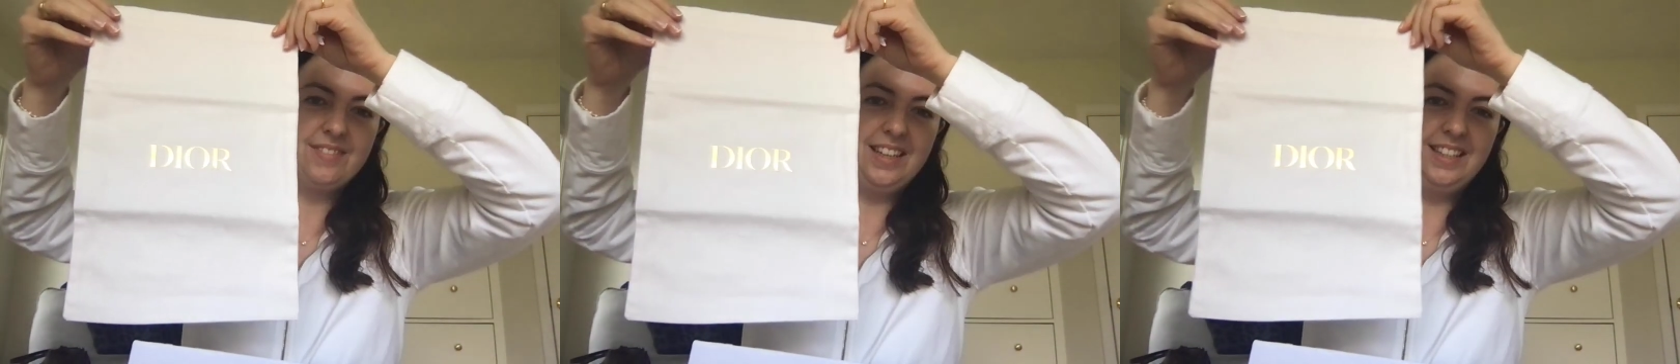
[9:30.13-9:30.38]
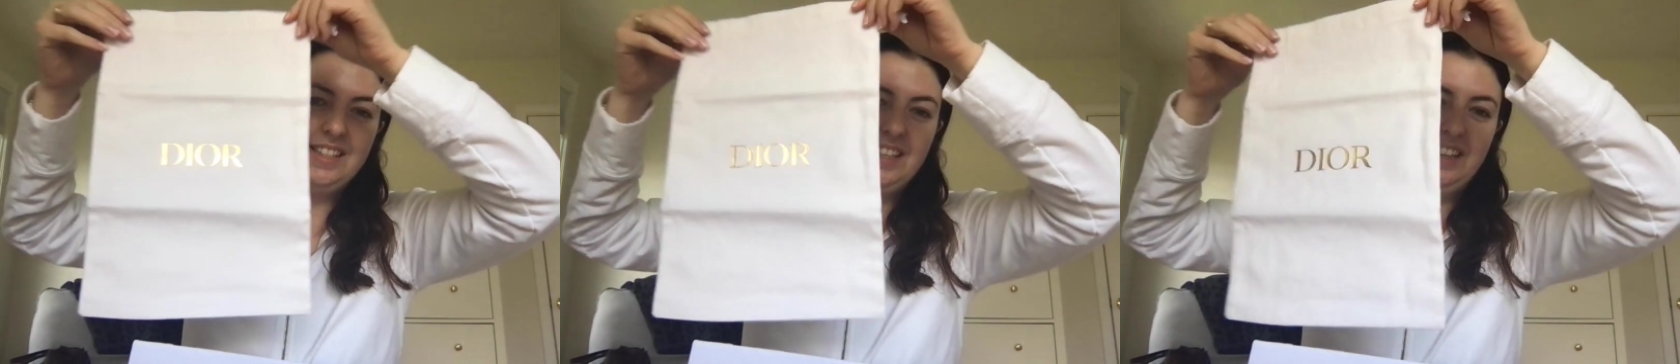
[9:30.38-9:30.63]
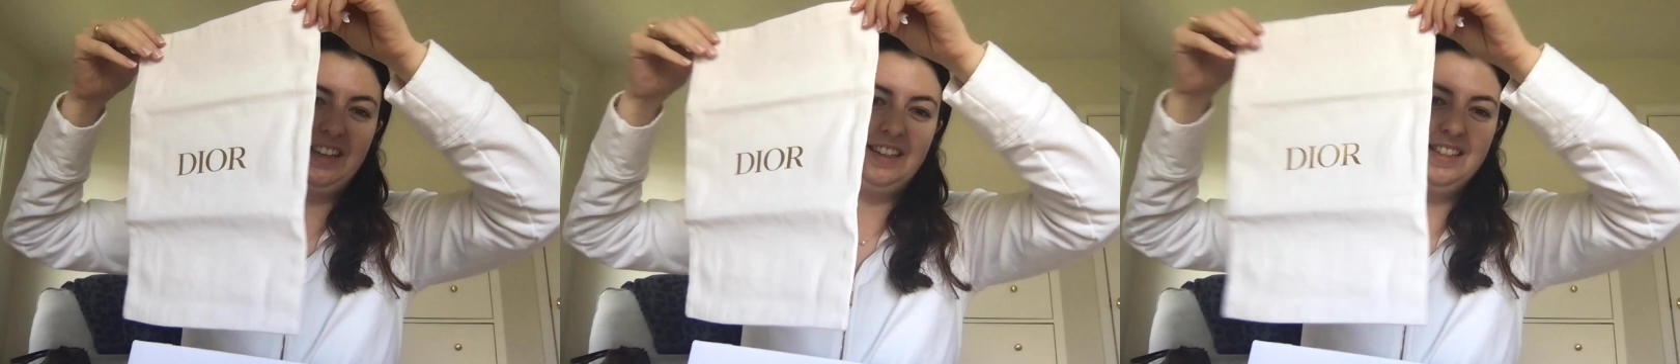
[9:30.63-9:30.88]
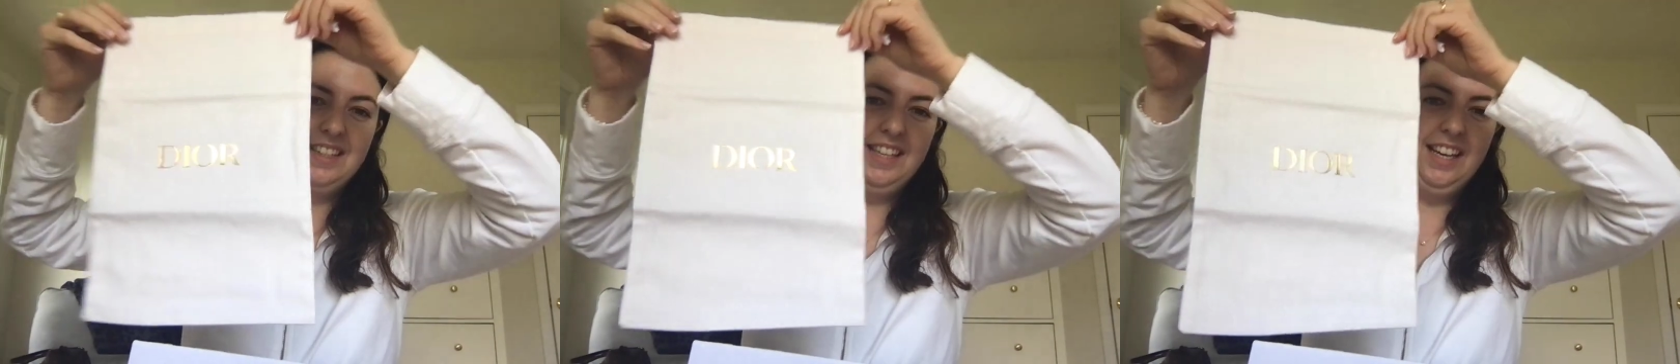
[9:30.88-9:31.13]
So
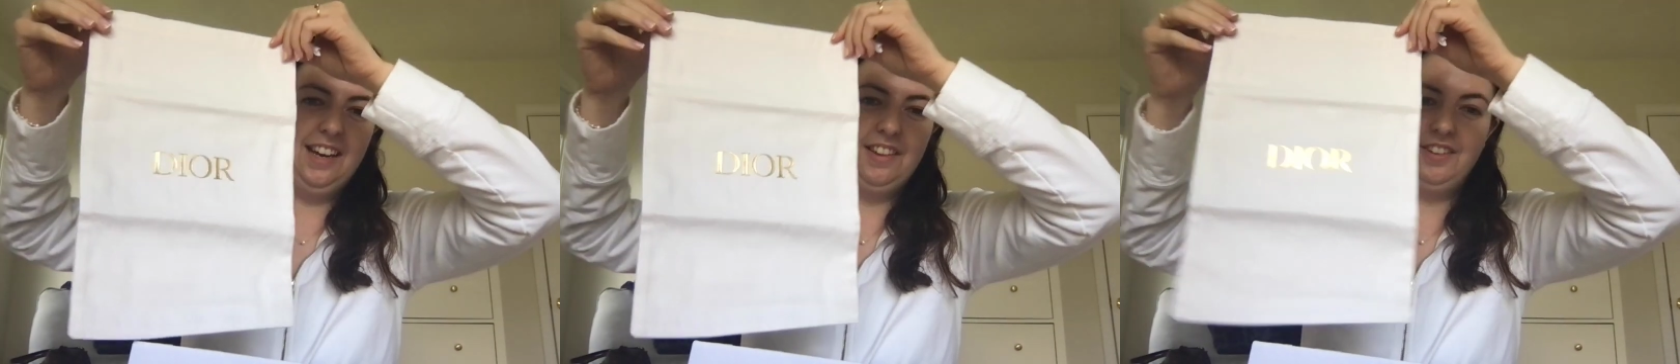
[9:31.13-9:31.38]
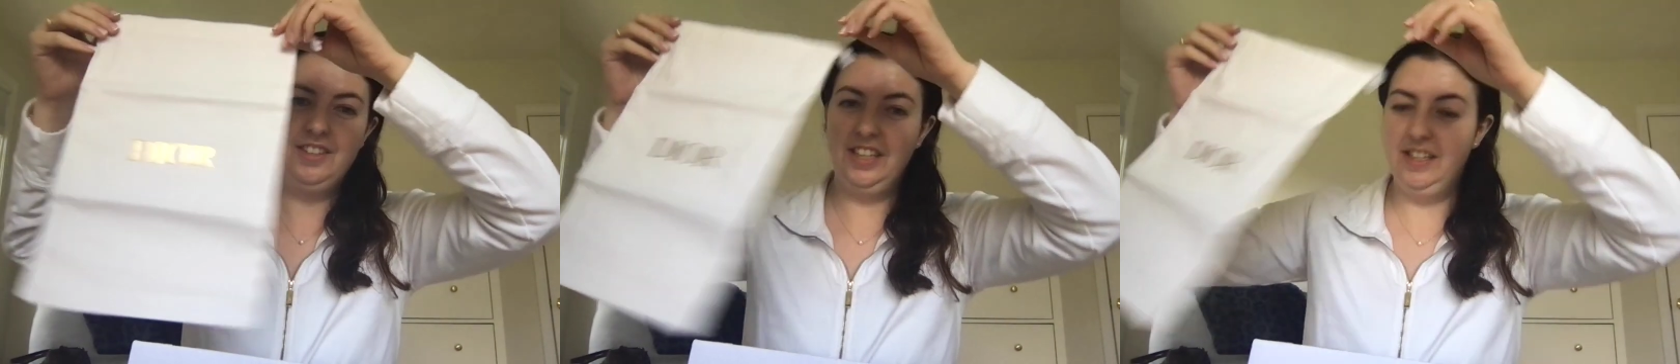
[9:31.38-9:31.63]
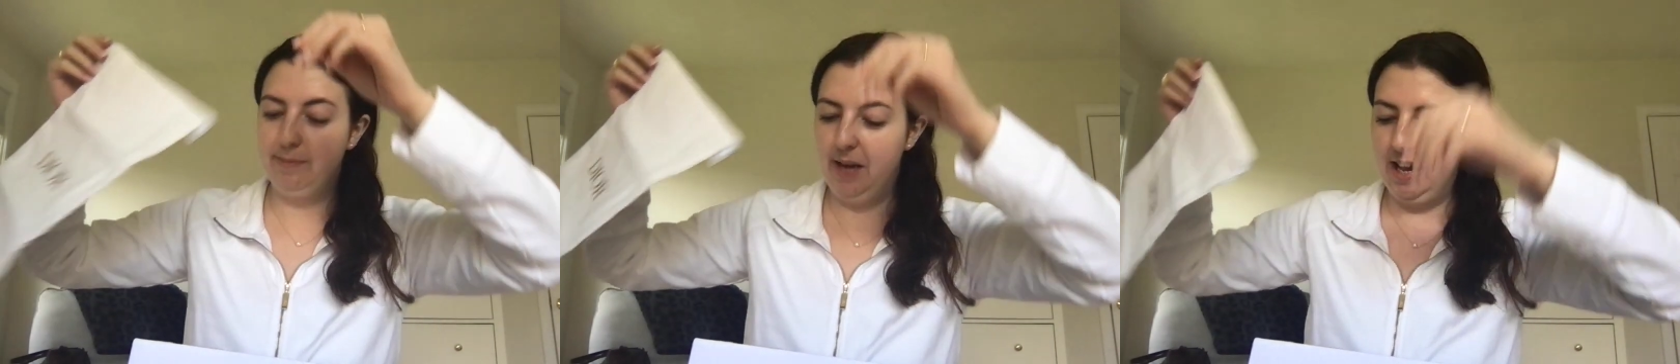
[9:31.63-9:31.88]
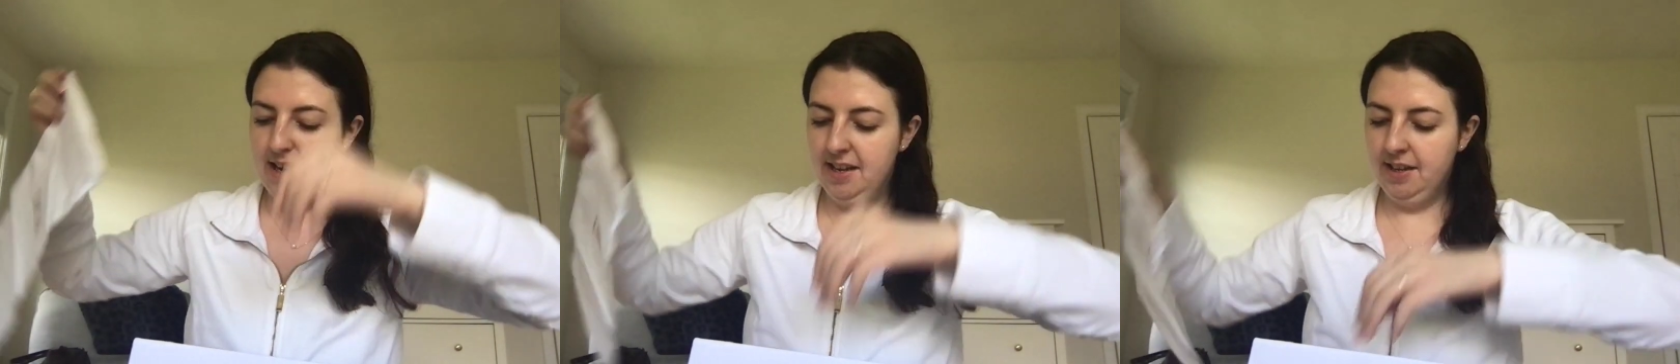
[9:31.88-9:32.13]
there's the other dust
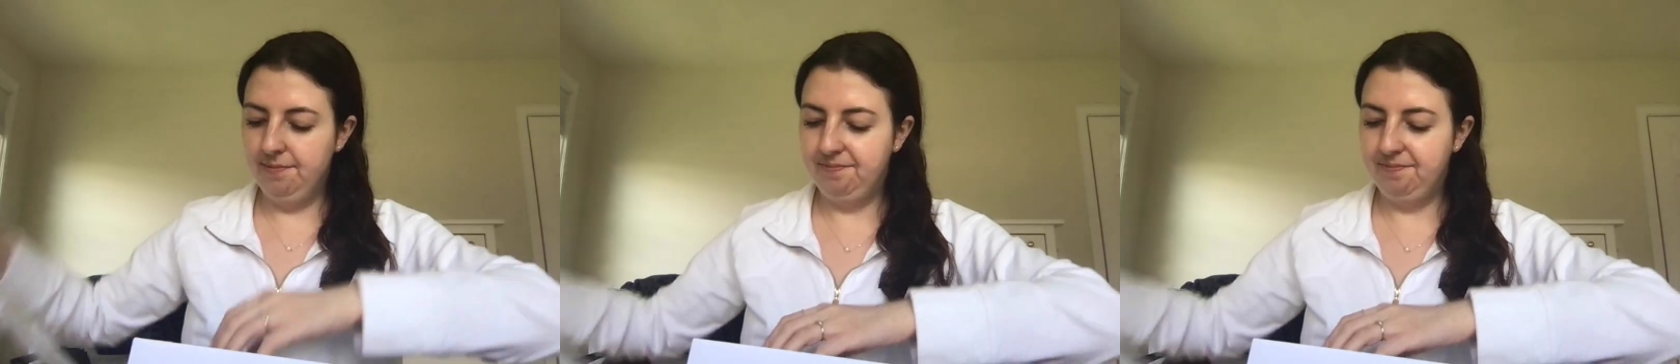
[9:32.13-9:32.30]
bag.